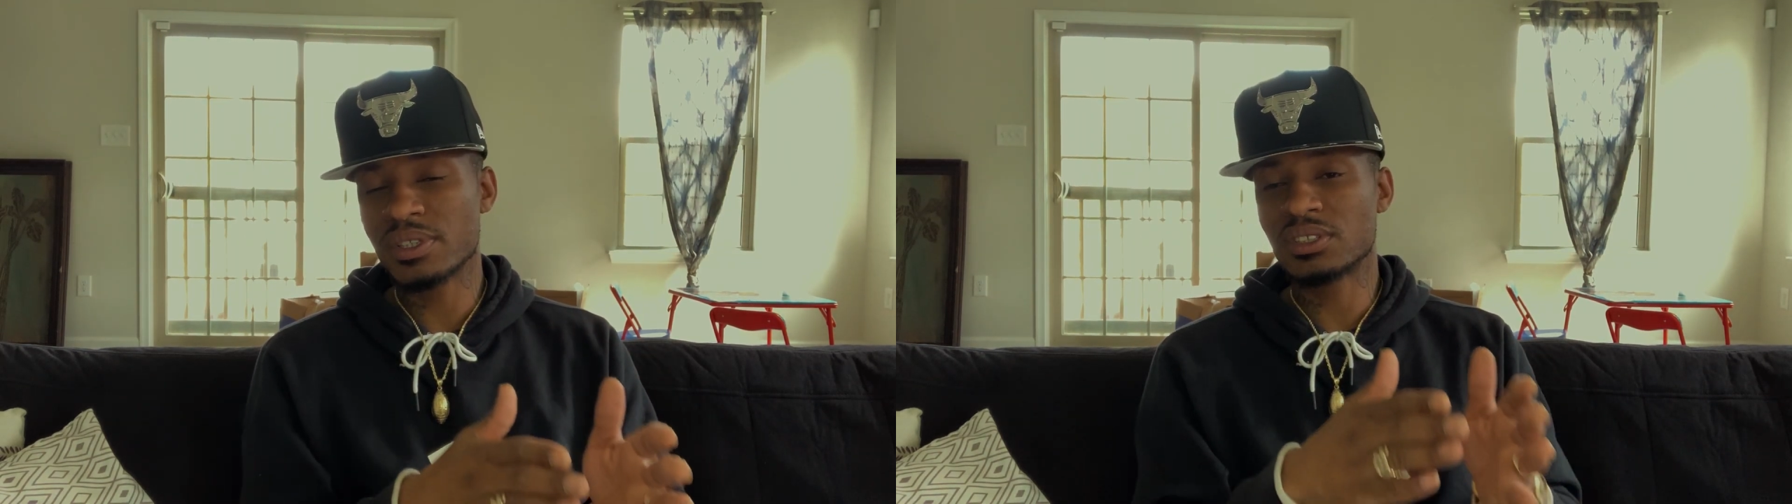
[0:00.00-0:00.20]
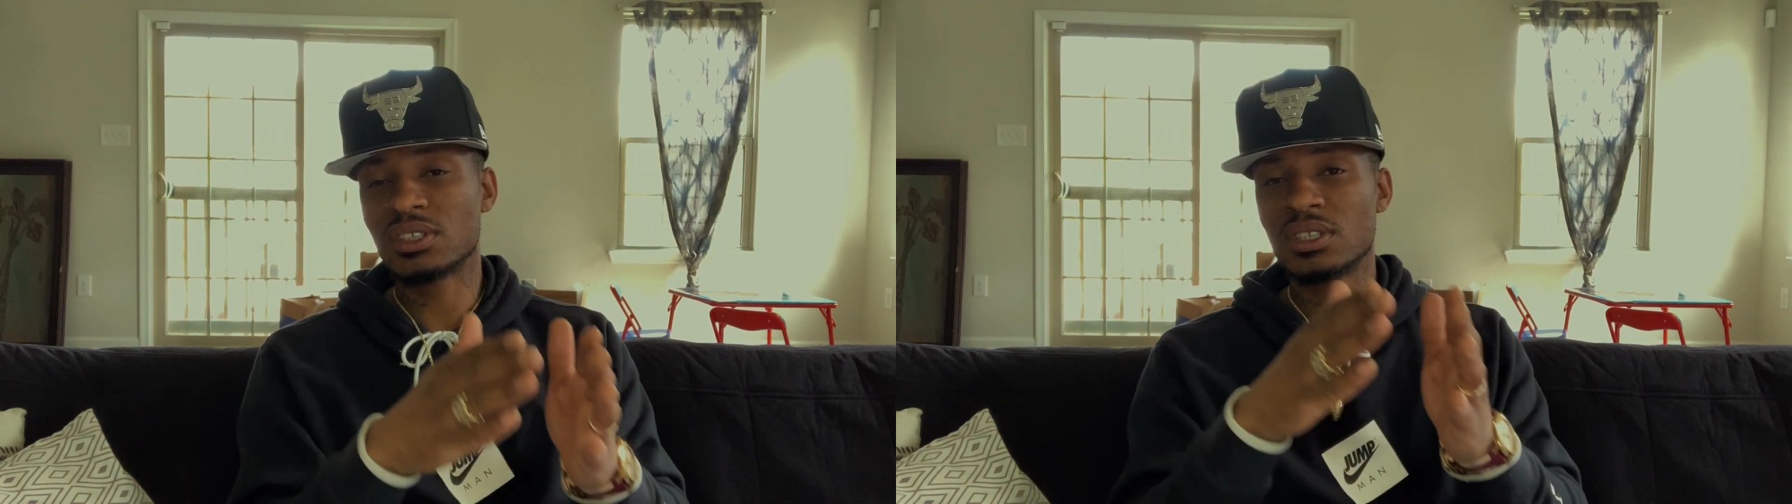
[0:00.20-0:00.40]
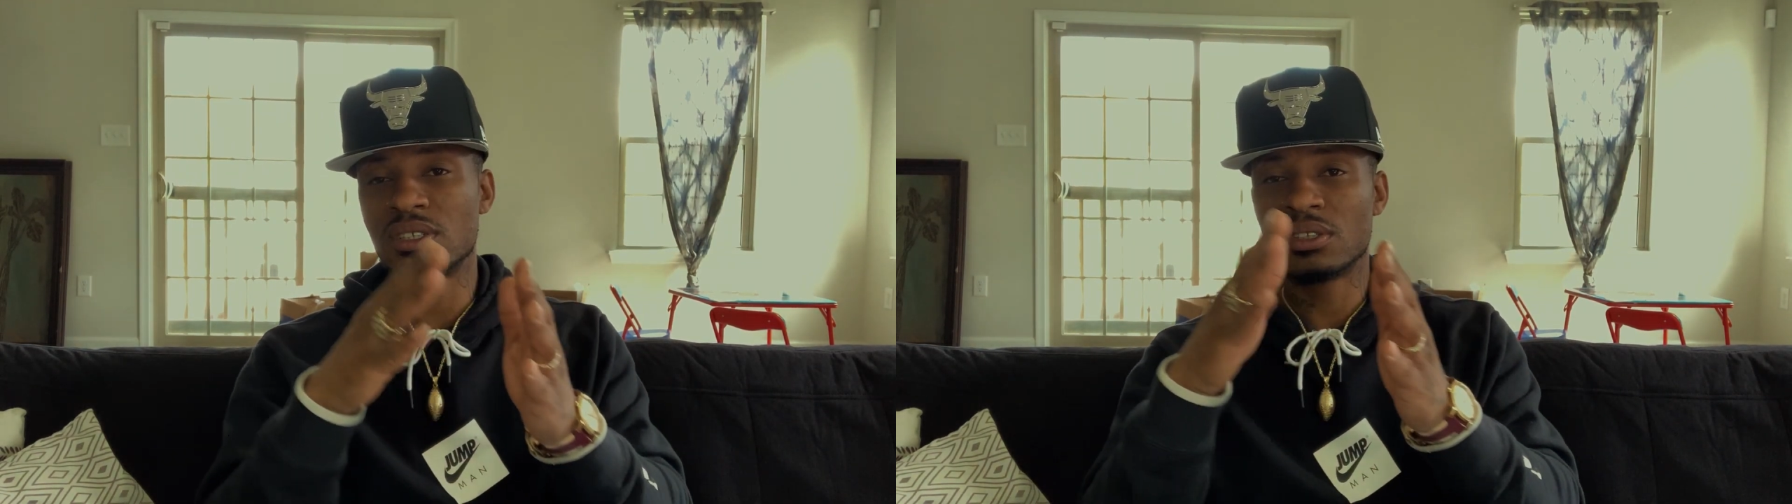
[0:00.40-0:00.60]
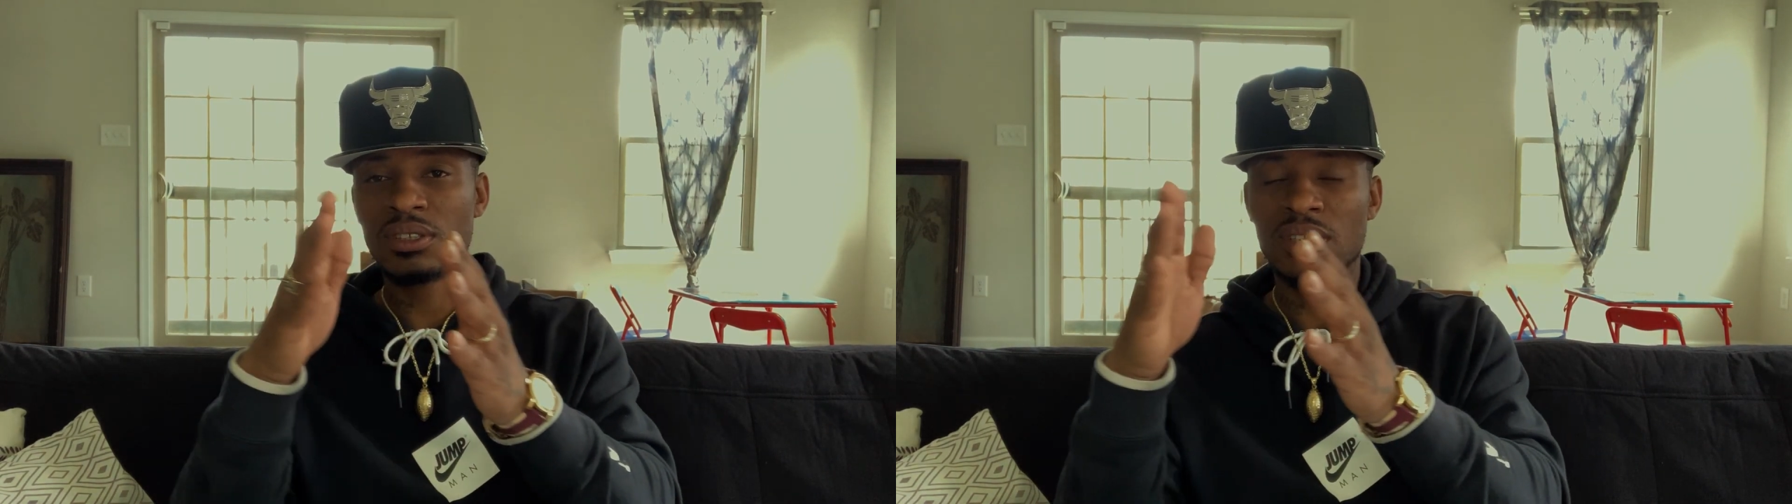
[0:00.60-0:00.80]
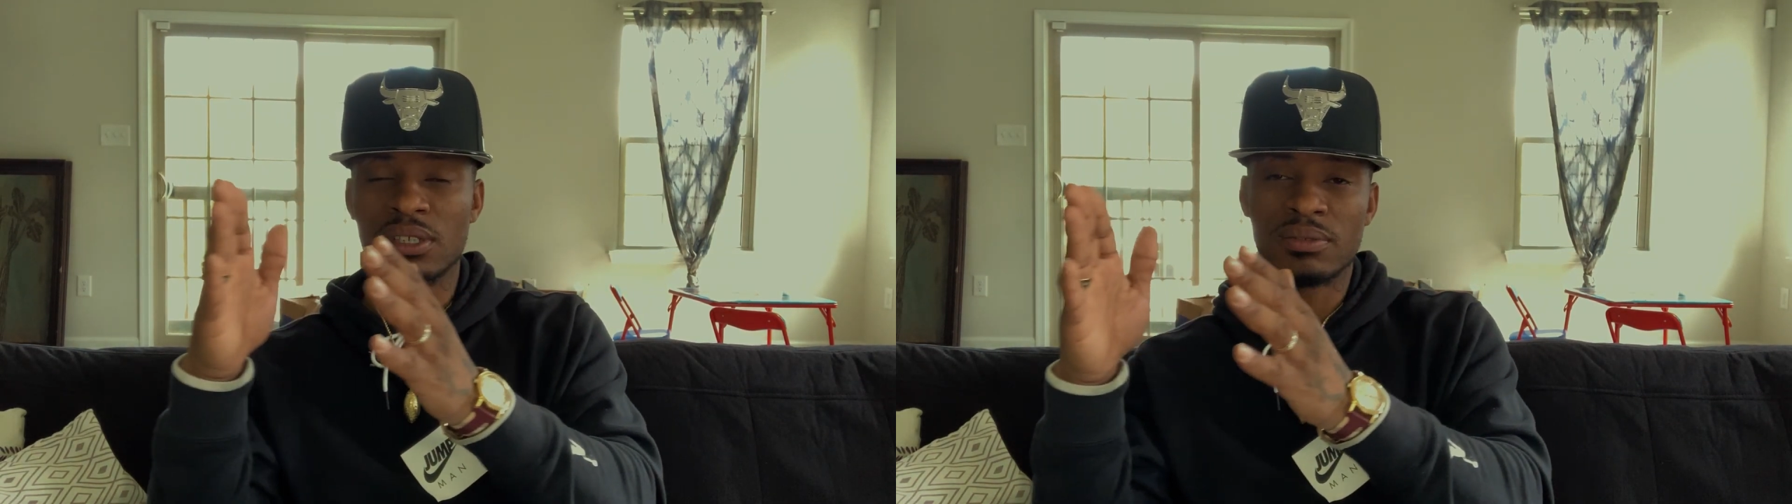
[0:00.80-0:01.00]
into
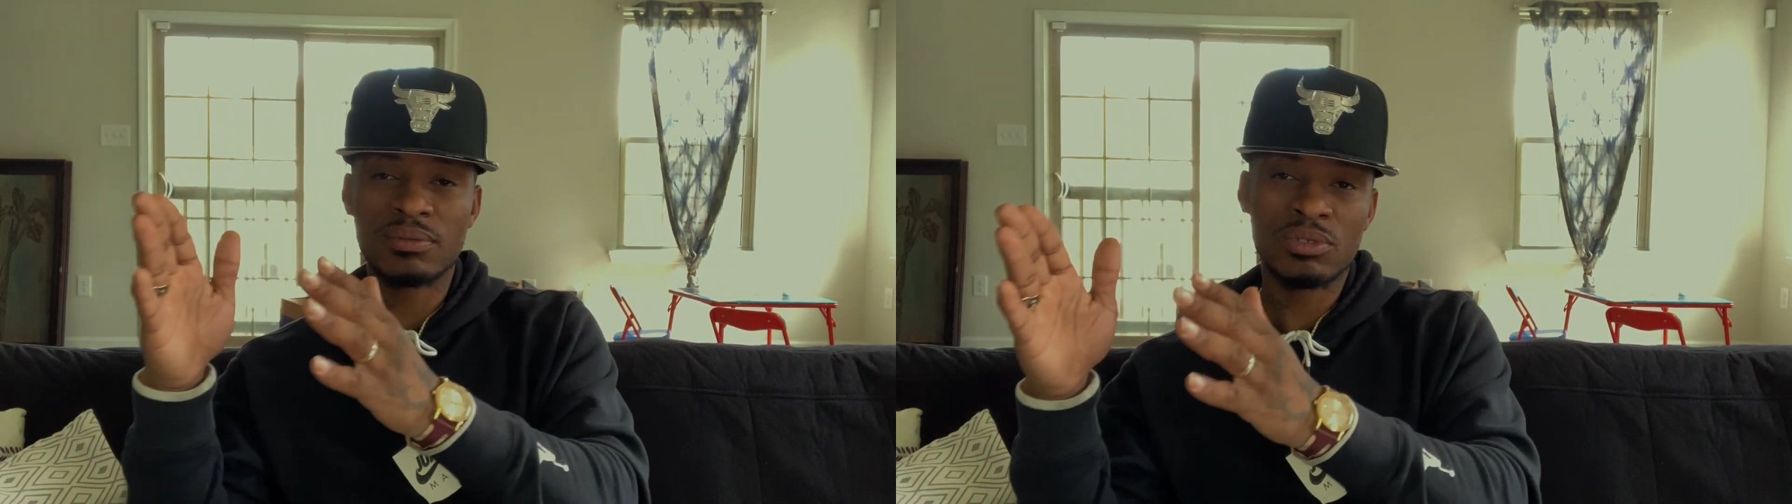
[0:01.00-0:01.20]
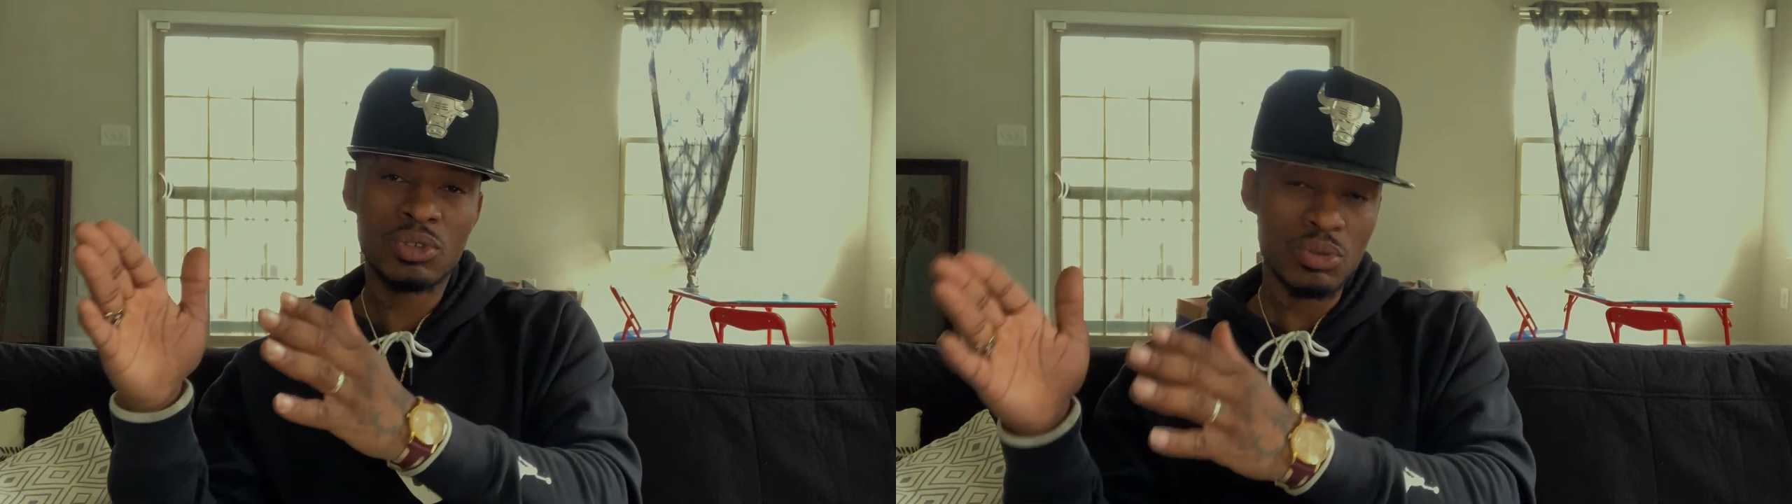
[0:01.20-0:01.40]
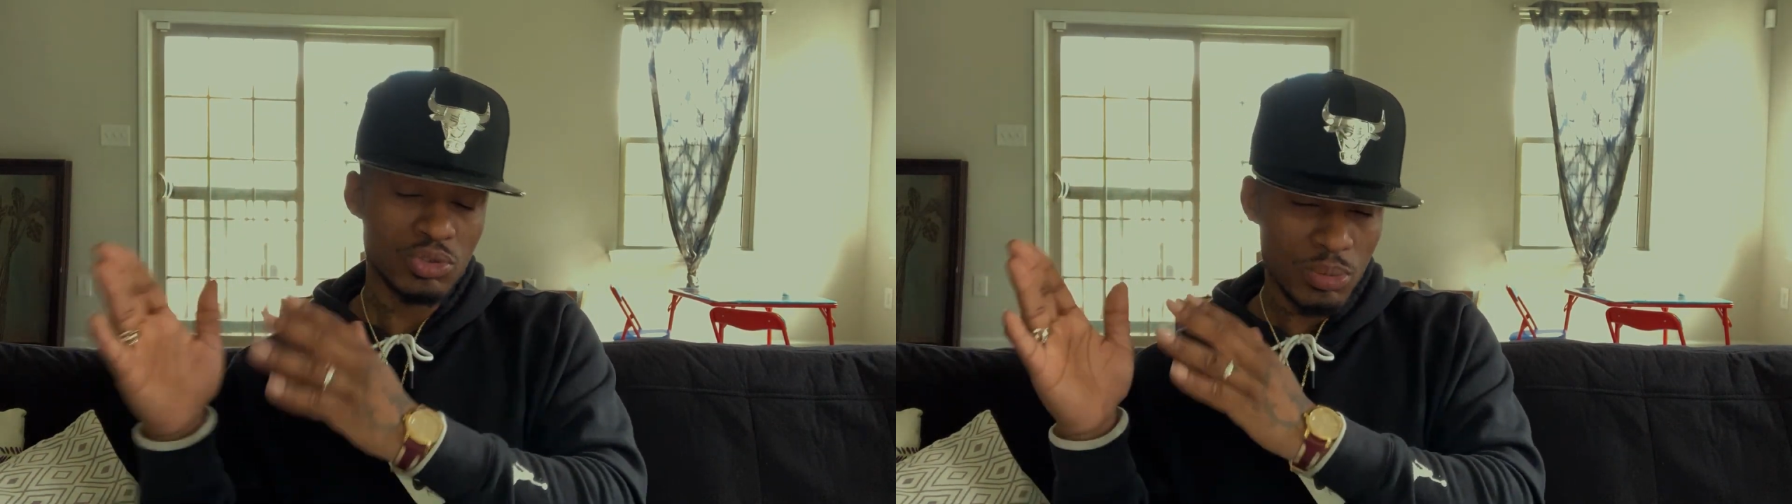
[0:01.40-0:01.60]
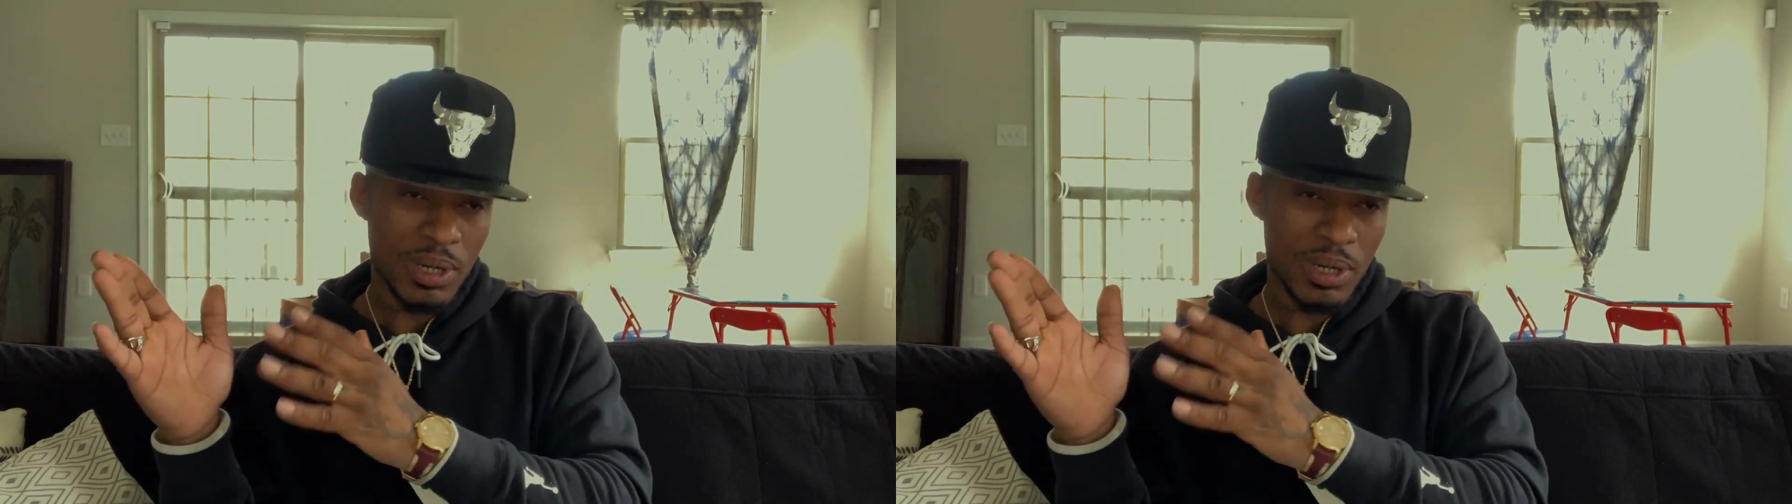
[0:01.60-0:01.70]
the YouTube,